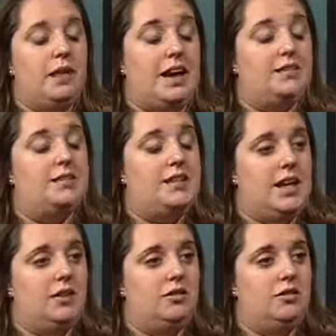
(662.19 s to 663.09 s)
plaques and
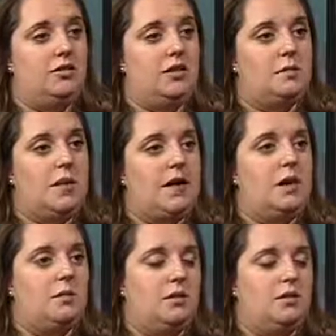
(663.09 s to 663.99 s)
tangles that make
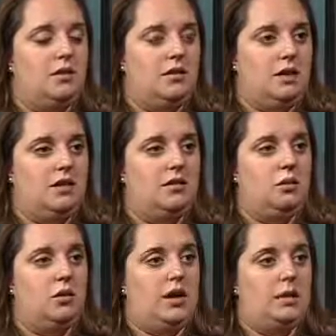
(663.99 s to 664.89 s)
up this disease
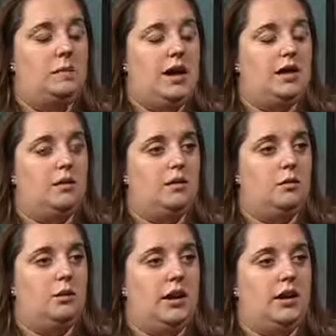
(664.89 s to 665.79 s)
and what impact the
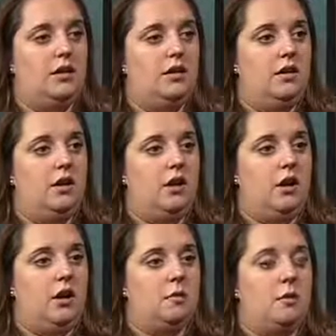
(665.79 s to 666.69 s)
brain
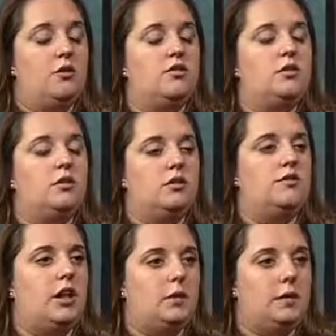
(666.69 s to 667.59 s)
are still
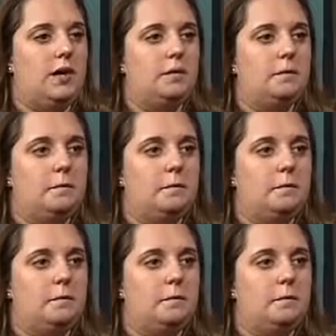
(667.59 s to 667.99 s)
developing.